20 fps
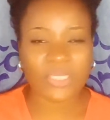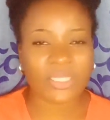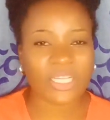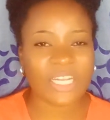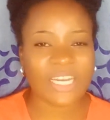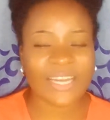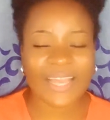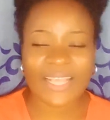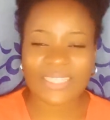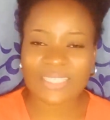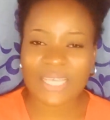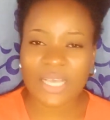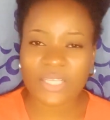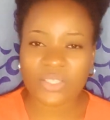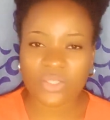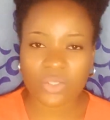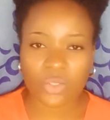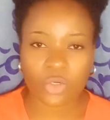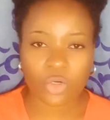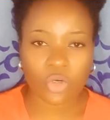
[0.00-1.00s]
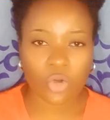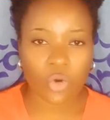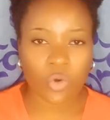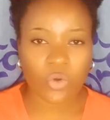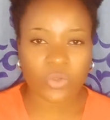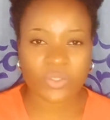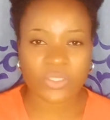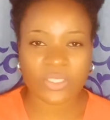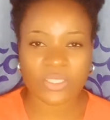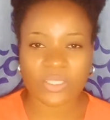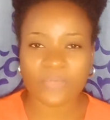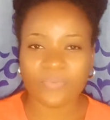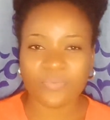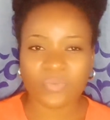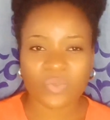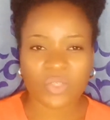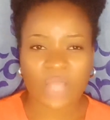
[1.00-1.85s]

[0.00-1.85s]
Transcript: the latest clothes,